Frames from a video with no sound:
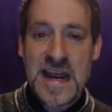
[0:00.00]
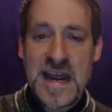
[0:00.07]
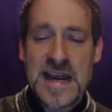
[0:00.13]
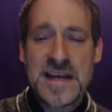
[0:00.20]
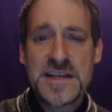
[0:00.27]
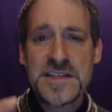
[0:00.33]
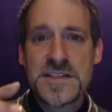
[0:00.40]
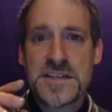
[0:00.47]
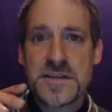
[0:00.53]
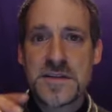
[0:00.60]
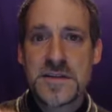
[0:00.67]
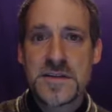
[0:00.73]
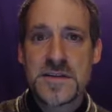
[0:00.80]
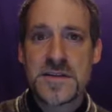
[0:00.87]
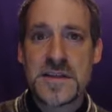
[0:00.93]
As
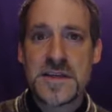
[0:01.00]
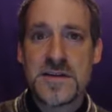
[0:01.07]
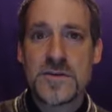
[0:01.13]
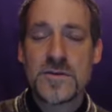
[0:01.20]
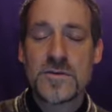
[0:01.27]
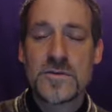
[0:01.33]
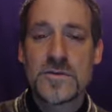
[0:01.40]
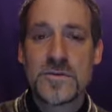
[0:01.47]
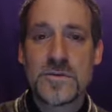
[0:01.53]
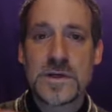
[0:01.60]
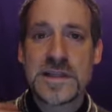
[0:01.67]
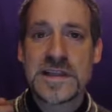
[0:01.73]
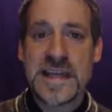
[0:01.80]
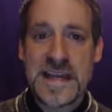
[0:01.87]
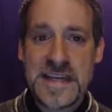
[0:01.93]
the
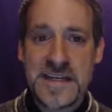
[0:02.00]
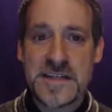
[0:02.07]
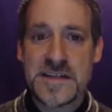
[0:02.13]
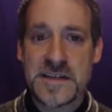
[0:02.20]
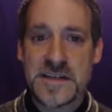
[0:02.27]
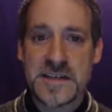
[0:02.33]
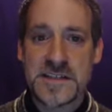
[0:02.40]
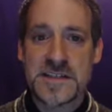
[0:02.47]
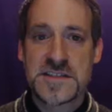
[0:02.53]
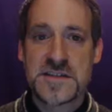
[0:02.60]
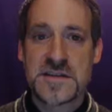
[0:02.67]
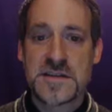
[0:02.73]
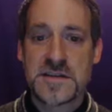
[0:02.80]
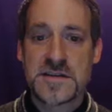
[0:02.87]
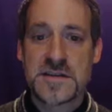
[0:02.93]
relatedness